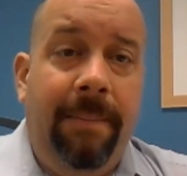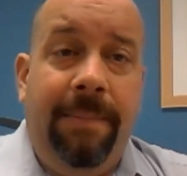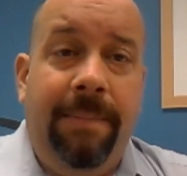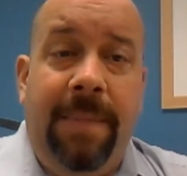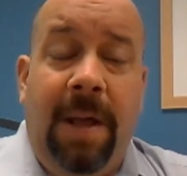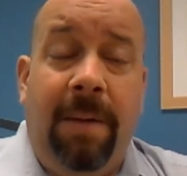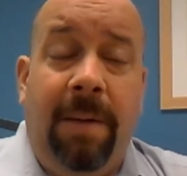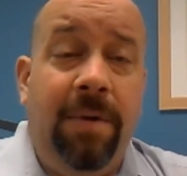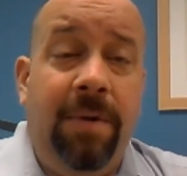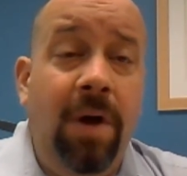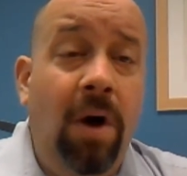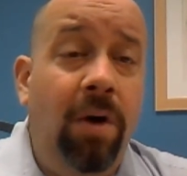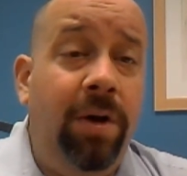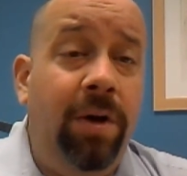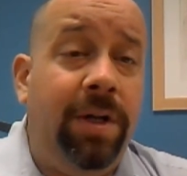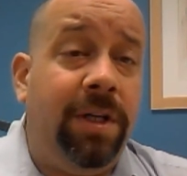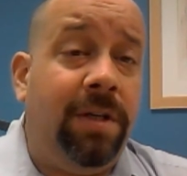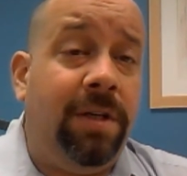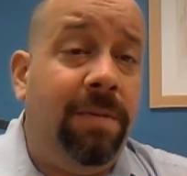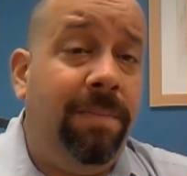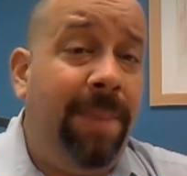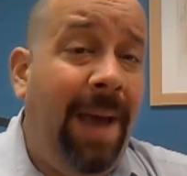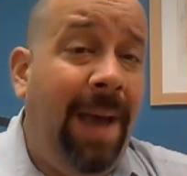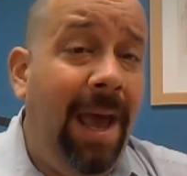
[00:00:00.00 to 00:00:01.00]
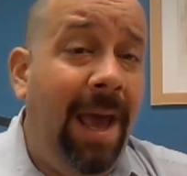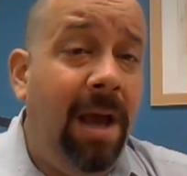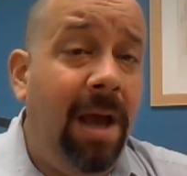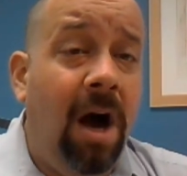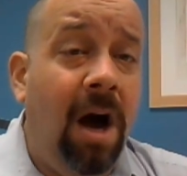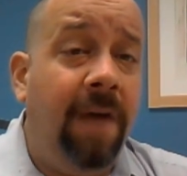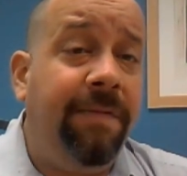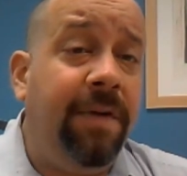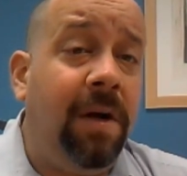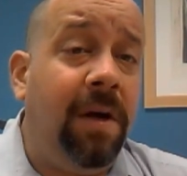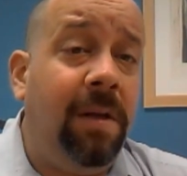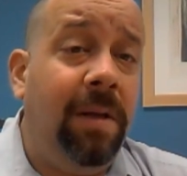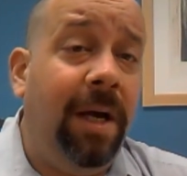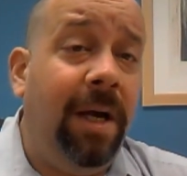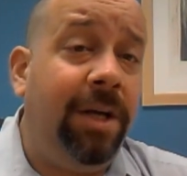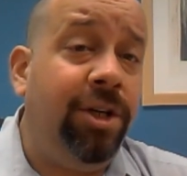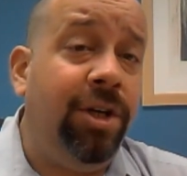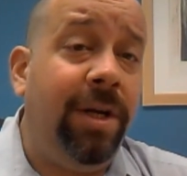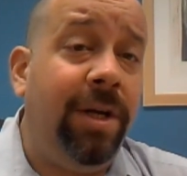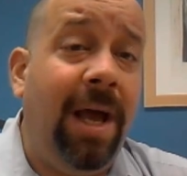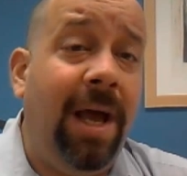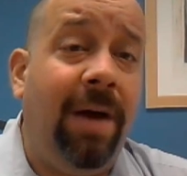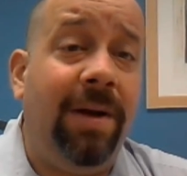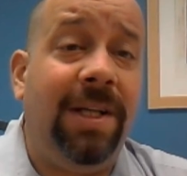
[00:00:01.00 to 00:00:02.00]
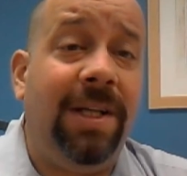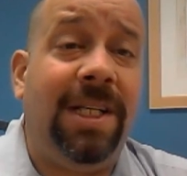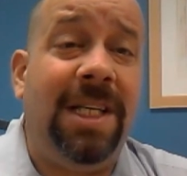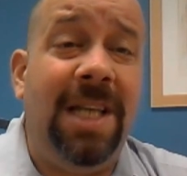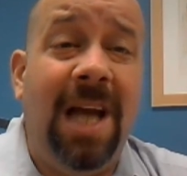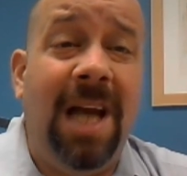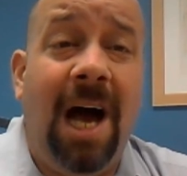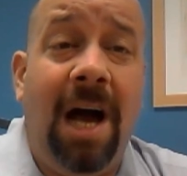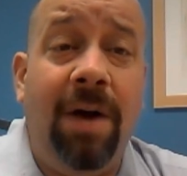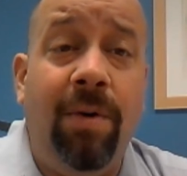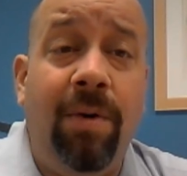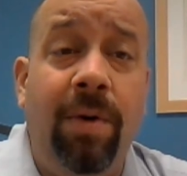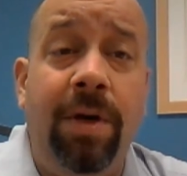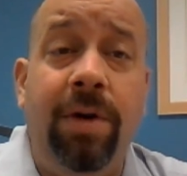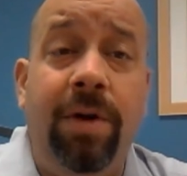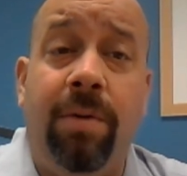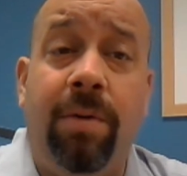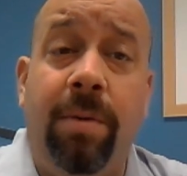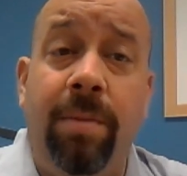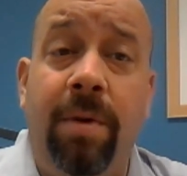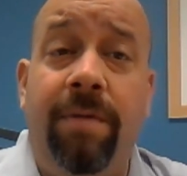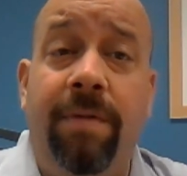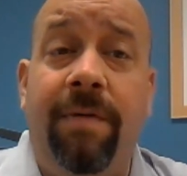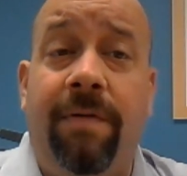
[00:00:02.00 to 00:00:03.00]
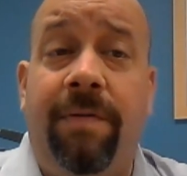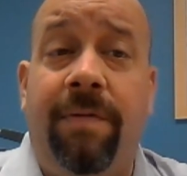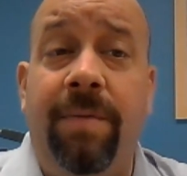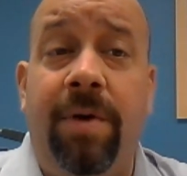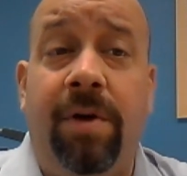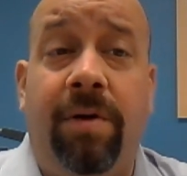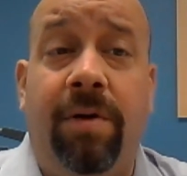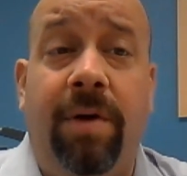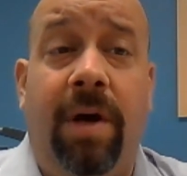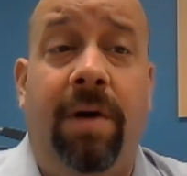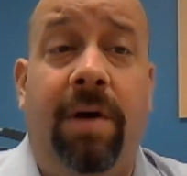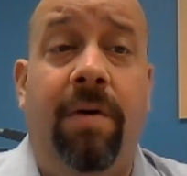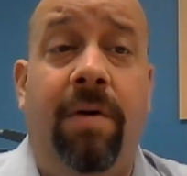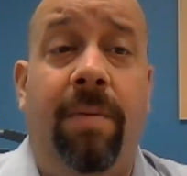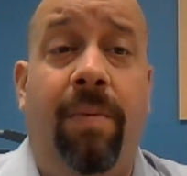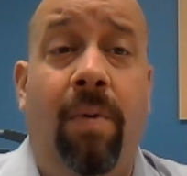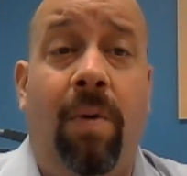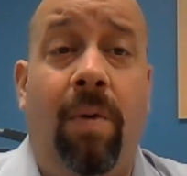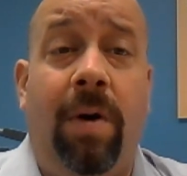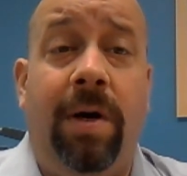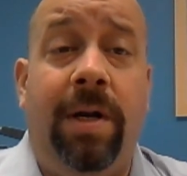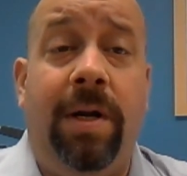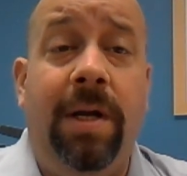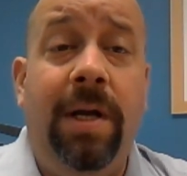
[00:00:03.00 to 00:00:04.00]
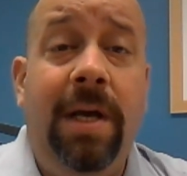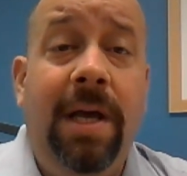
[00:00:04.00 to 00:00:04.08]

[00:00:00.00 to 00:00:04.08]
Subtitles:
Now, notice, paying off a collection account is not going to remove it from your credit report.